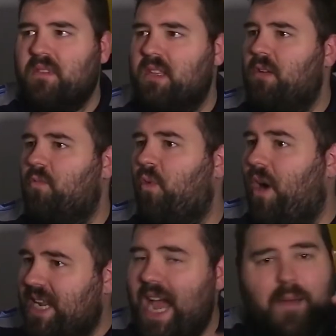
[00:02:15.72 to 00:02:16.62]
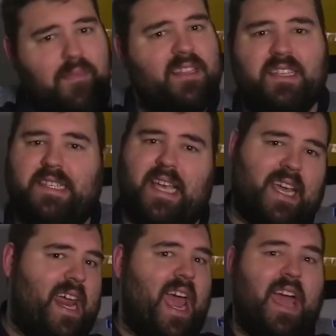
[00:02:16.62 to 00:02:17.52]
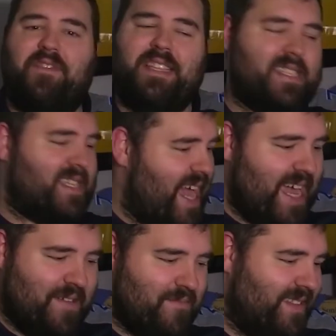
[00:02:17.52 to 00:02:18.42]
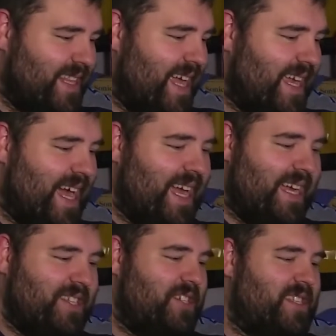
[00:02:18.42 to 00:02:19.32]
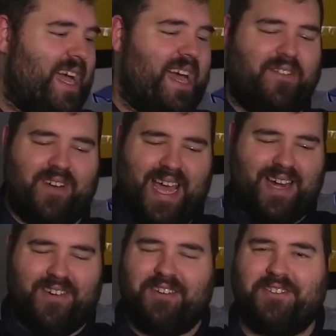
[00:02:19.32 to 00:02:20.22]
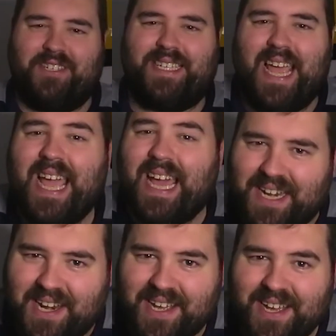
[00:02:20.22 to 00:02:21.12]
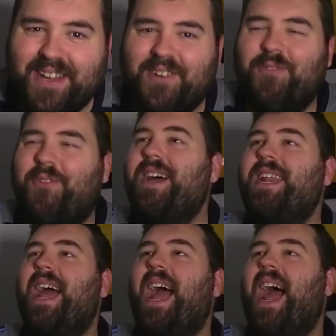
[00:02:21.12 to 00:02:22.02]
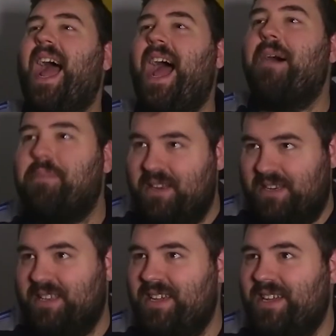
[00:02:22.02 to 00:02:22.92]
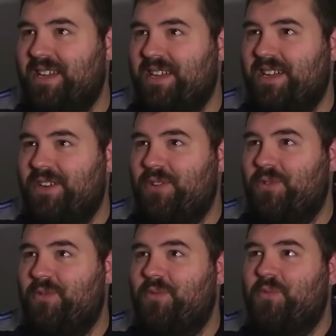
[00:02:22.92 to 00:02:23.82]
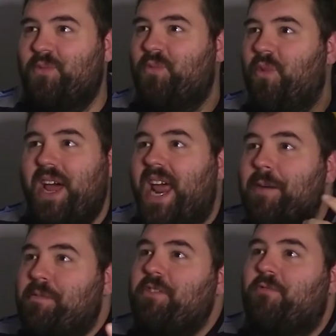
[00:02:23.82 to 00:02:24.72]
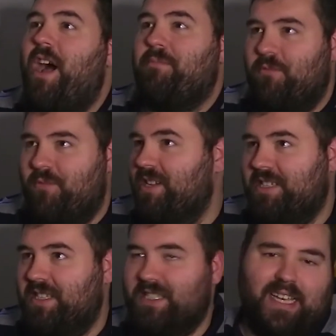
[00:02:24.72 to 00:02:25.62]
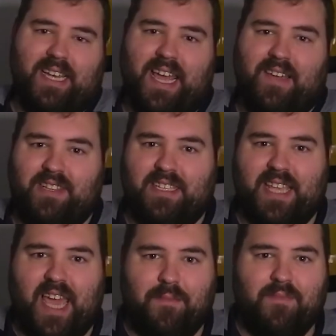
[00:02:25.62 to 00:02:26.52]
What happened in the second half of this game? Like, I don't understand. What happened? What happened to Robert Woods in the second half of this game?